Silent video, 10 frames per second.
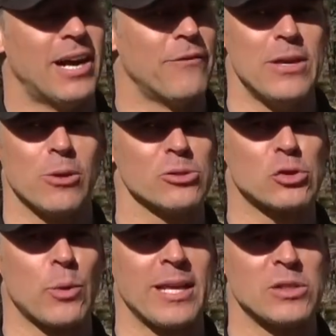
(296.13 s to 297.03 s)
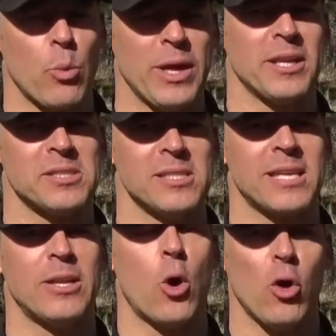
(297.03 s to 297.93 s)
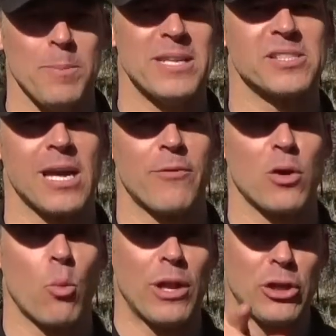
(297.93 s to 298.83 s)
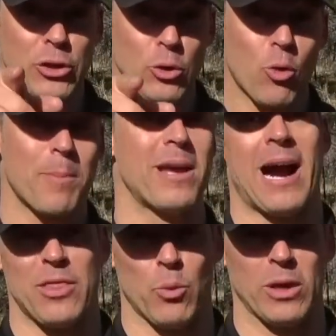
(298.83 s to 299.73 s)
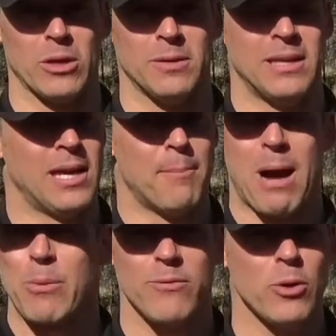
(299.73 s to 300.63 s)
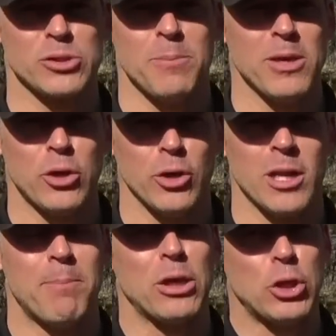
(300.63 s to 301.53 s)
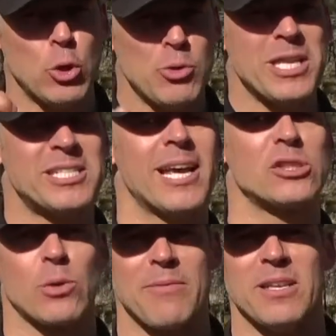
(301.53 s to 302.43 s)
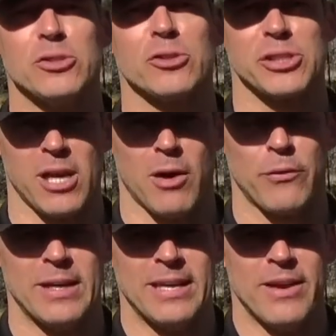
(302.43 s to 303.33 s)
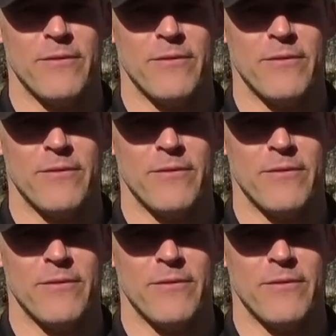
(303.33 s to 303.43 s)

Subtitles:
A vehicle's strengths and weaknesses can only be discovered when you are behind the wheel. My reviews can be good, but you need to test drive these yourself.